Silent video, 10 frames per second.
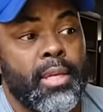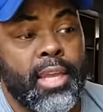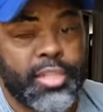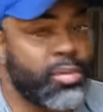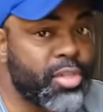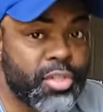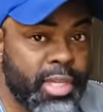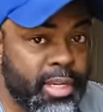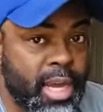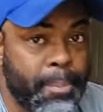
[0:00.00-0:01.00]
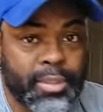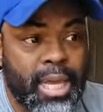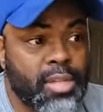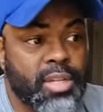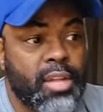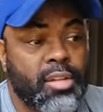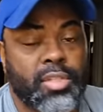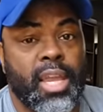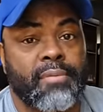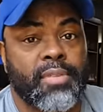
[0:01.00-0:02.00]
as soon as you get a couple thousand dollars
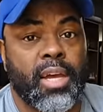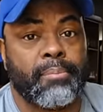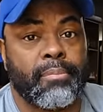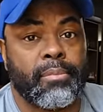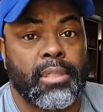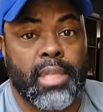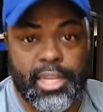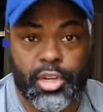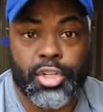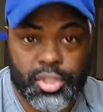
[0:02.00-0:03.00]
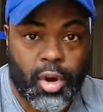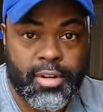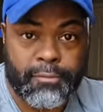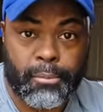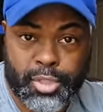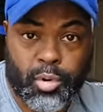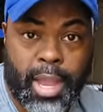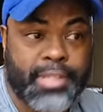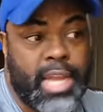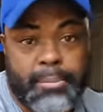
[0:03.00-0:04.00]
saved up and you're starting from
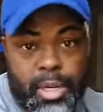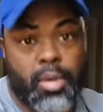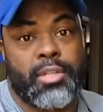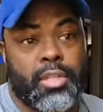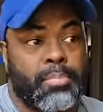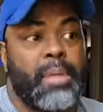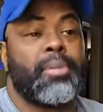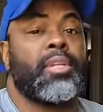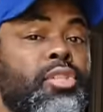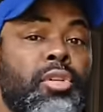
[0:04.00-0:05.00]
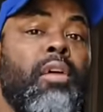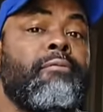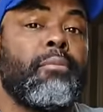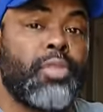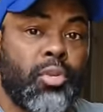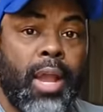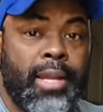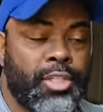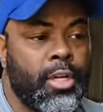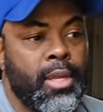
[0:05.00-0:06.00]
scratch, now I'm talking to the people starting from
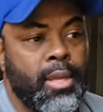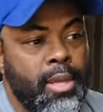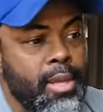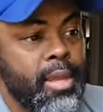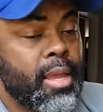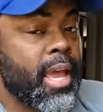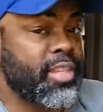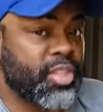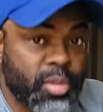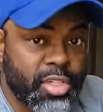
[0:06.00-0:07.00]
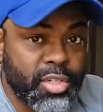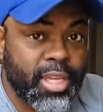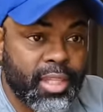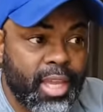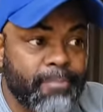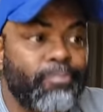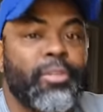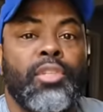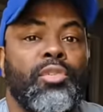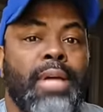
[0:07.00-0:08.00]
scratch. As soon as you get that,
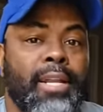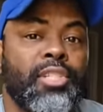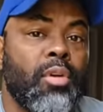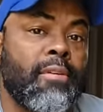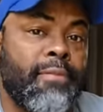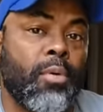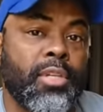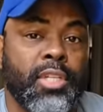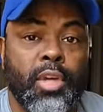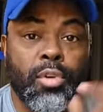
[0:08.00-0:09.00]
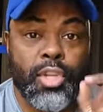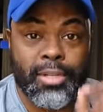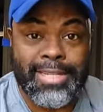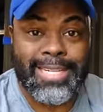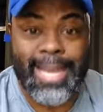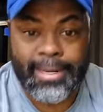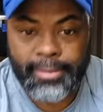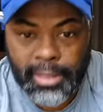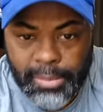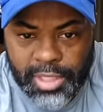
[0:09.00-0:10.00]
you got to start focusing on your
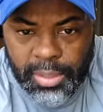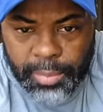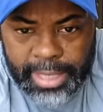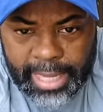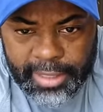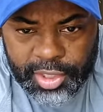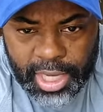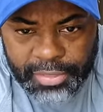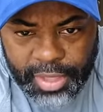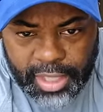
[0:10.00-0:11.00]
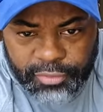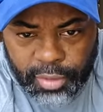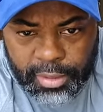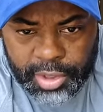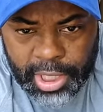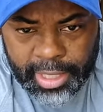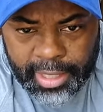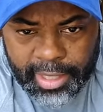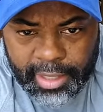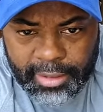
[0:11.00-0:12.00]
debt. Let me see what we got in the chat. Thanks for
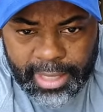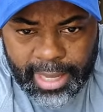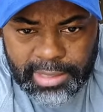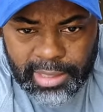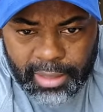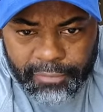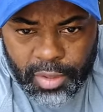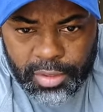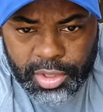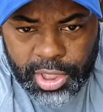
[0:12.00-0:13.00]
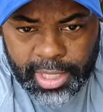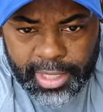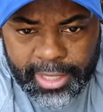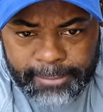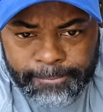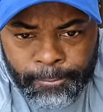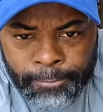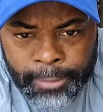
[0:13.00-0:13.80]
checking in here, guys. Like a few of you checking in.